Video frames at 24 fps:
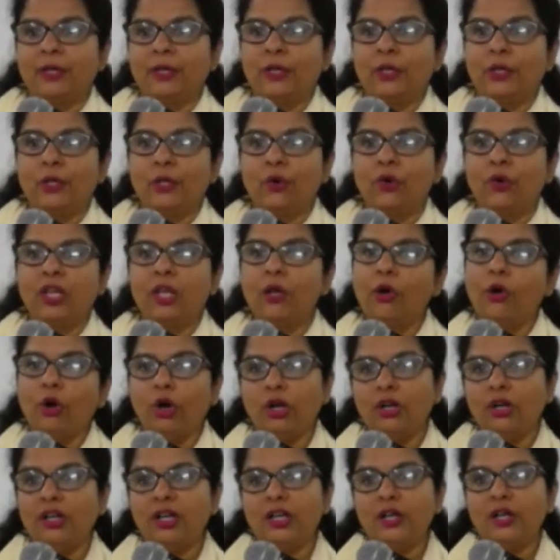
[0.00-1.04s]
you know he
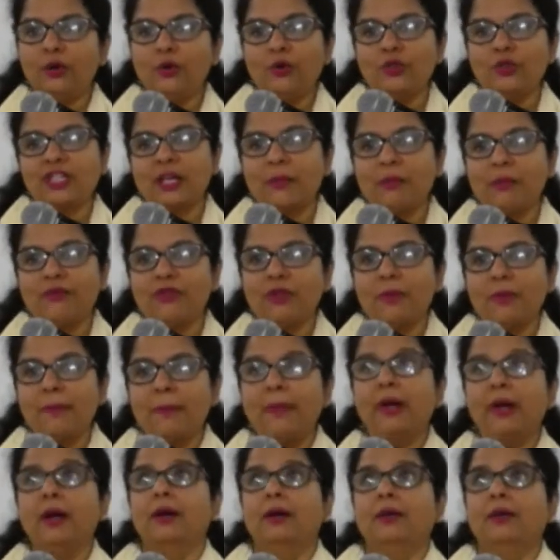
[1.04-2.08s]
already knows some of the
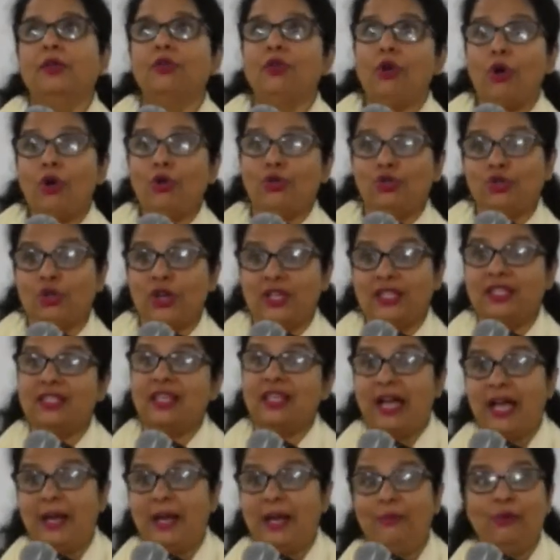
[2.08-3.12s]
uh, the wrong choices
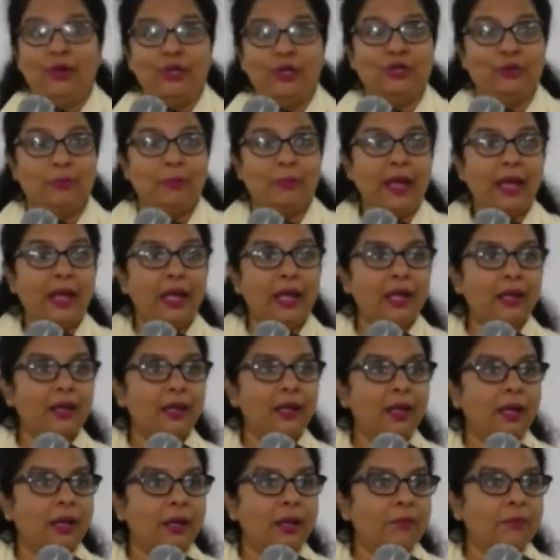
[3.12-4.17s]
i'm going to make
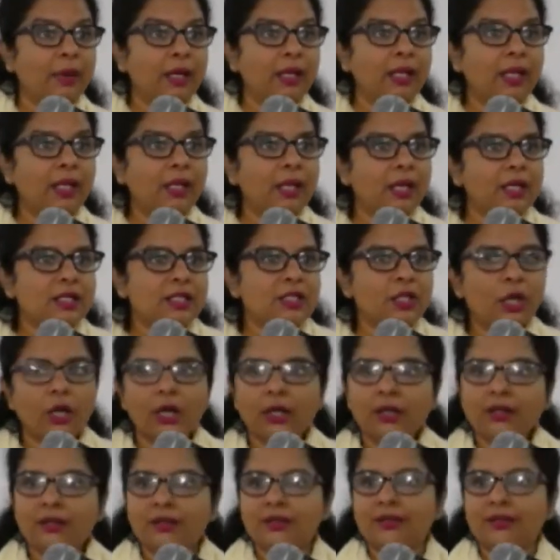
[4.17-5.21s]
but he does
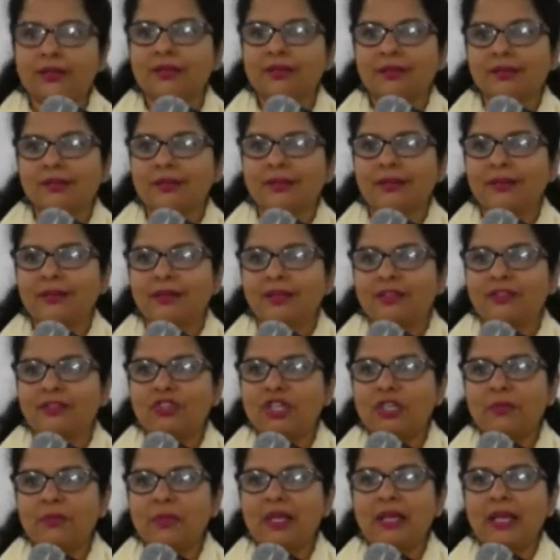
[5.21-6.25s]
not
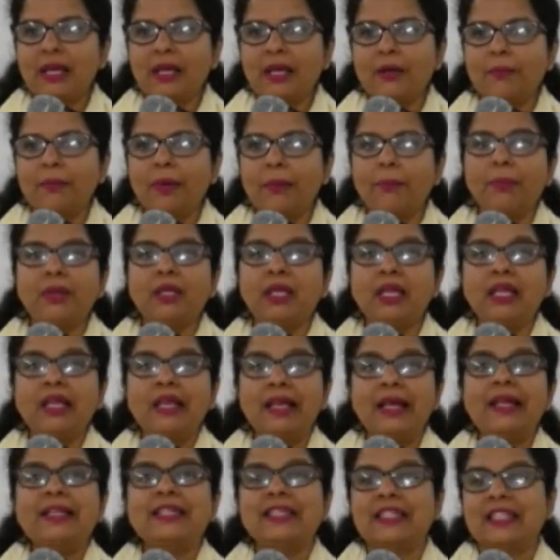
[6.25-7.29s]
treat me like a puppet he
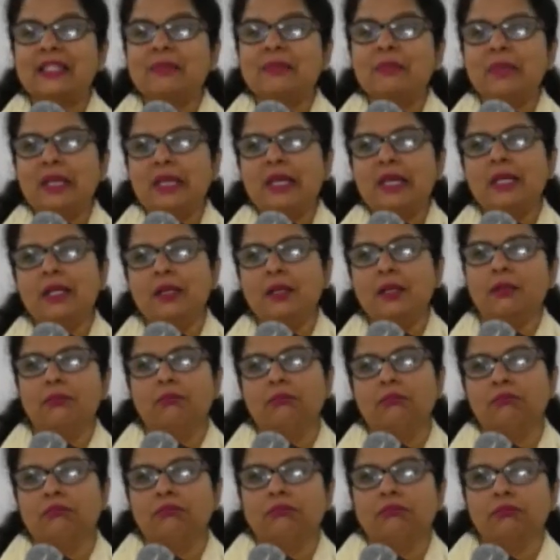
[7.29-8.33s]
lets me
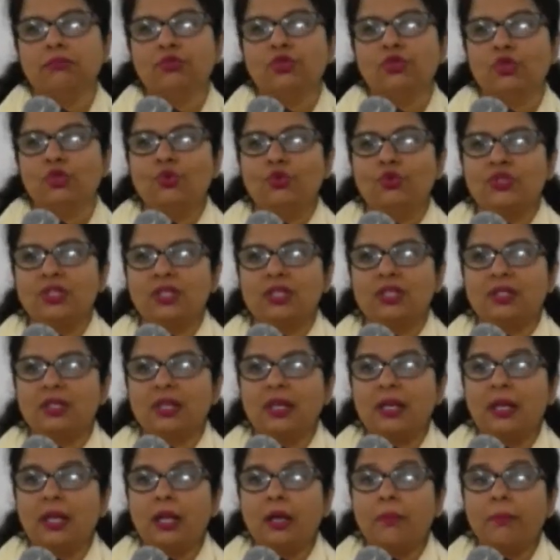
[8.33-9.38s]
choose
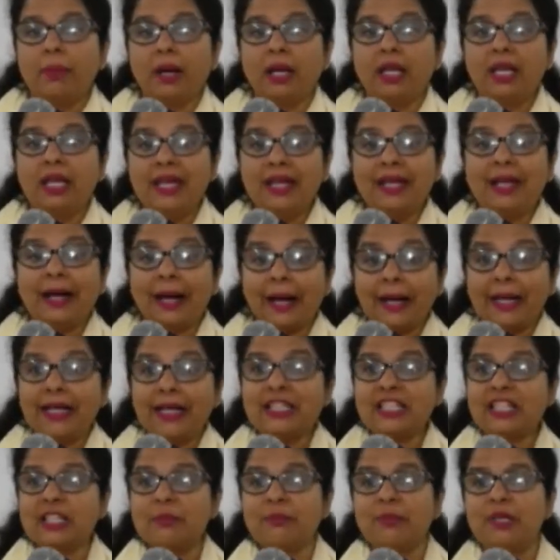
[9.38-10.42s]
but he
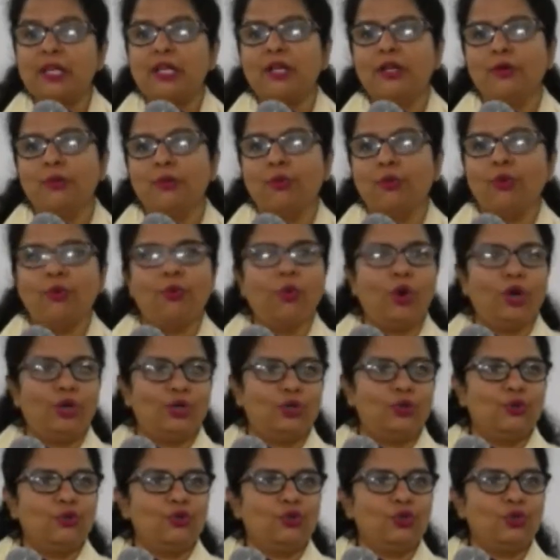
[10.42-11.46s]
guides me what
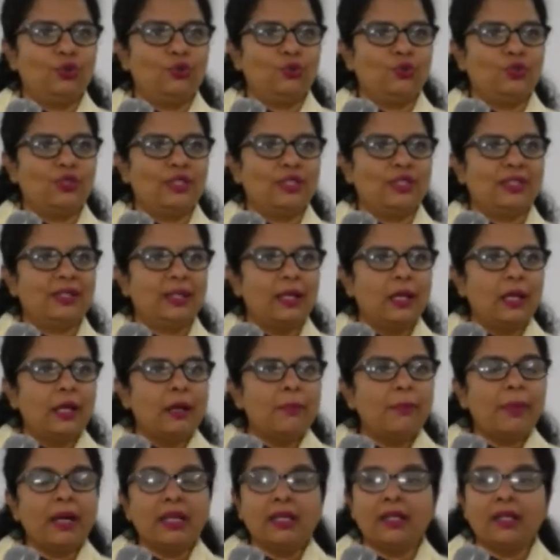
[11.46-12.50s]
to choose
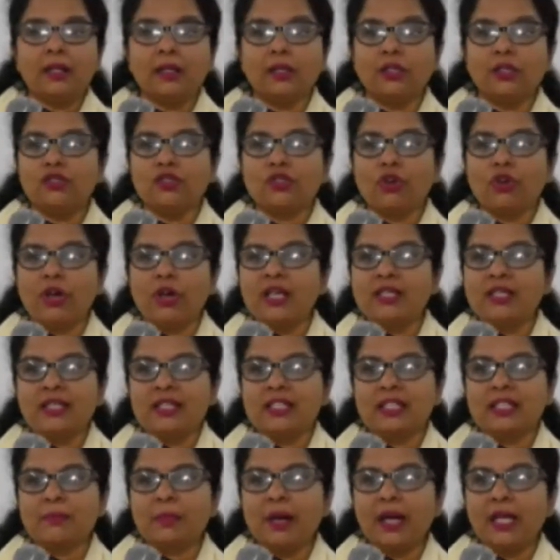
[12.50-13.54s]
but the choice
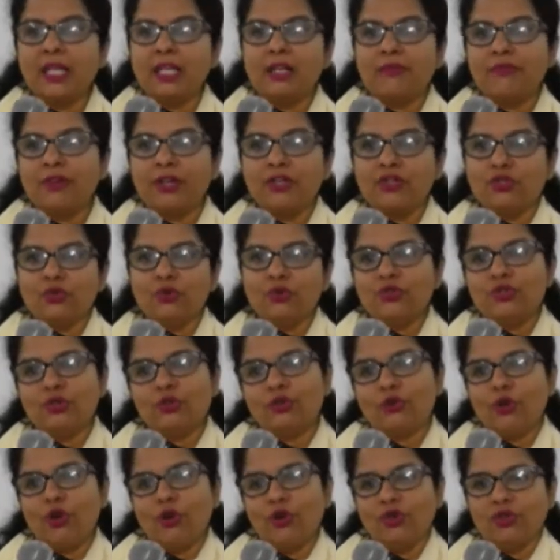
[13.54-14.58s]
is mine if i choose the
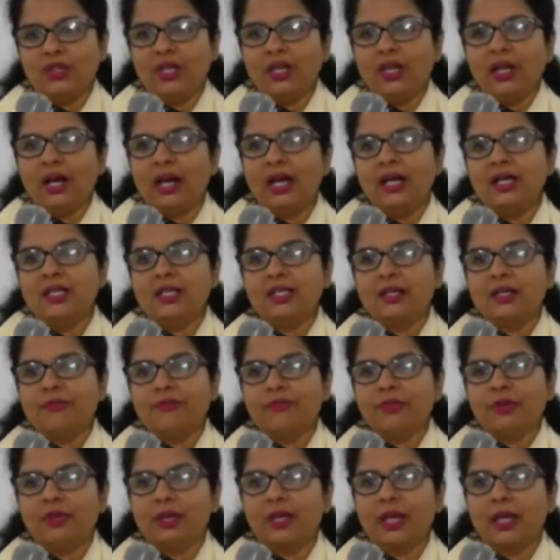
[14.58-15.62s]
wrong thing i
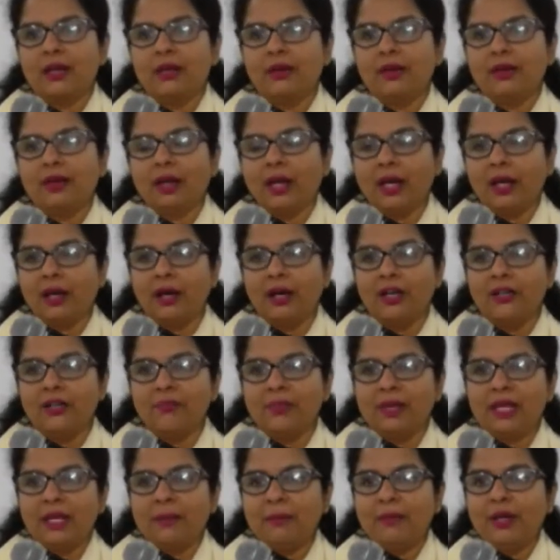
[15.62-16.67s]
suffer and i can't
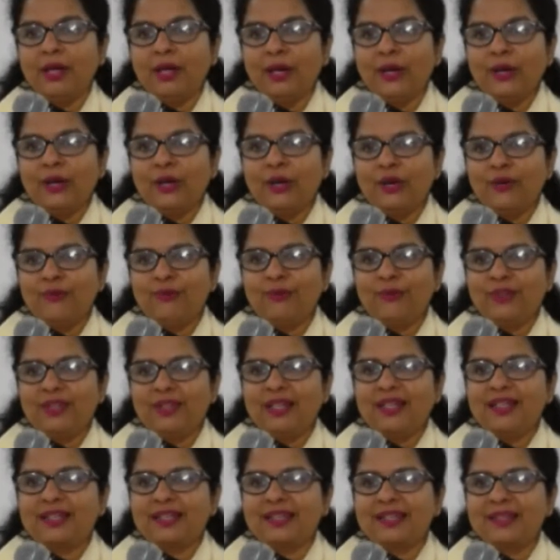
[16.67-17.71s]
blame god for
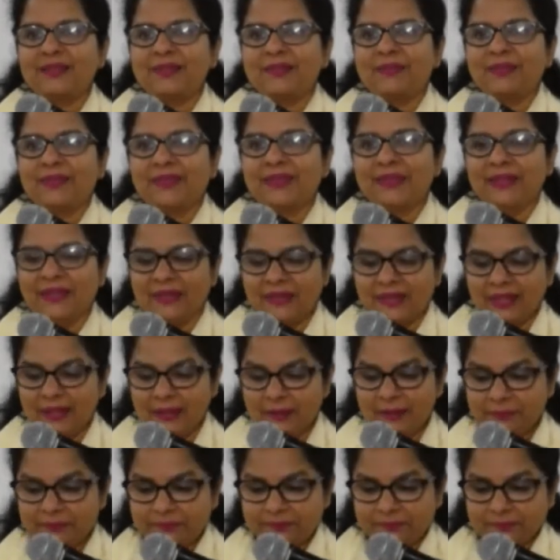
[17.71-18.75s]
that okay,
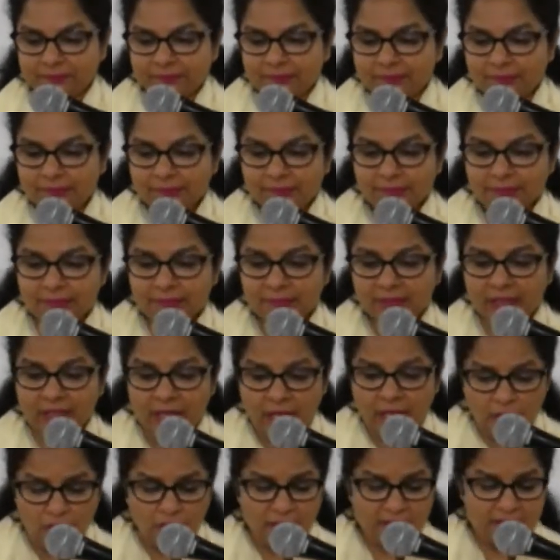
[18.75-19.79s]

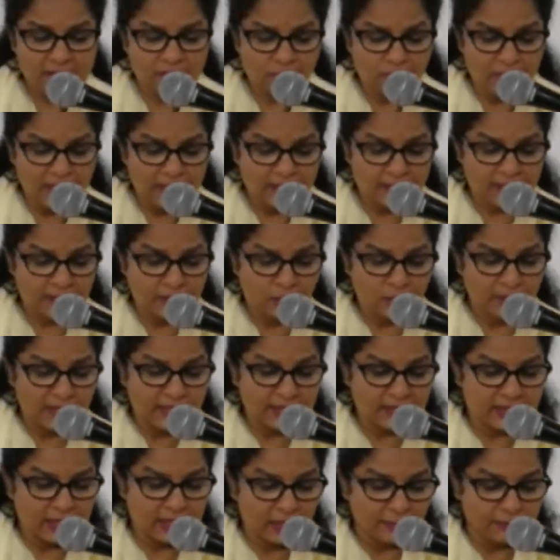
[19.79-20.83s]
okay so let's look
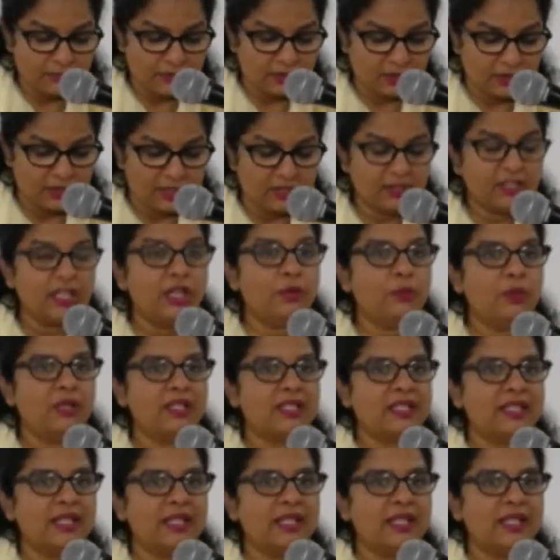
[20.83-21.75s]
at psalm 33 verse